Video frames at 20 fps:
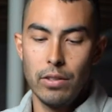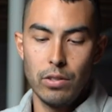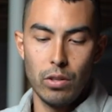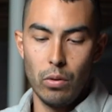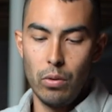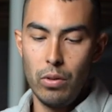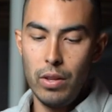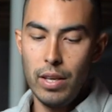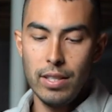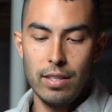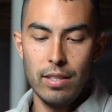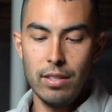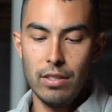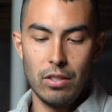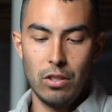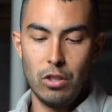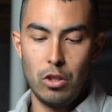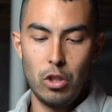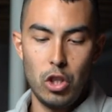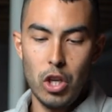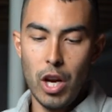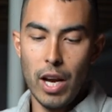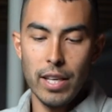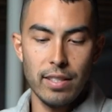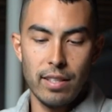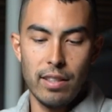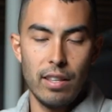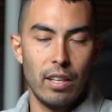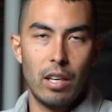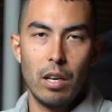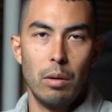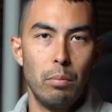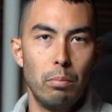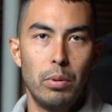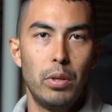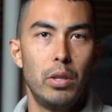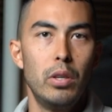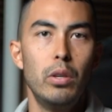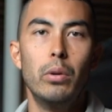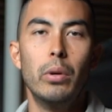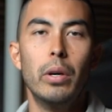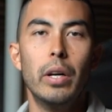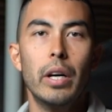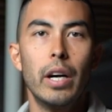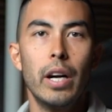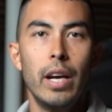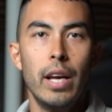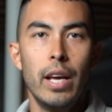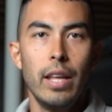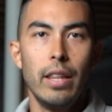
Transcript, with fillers: So this is just the computer.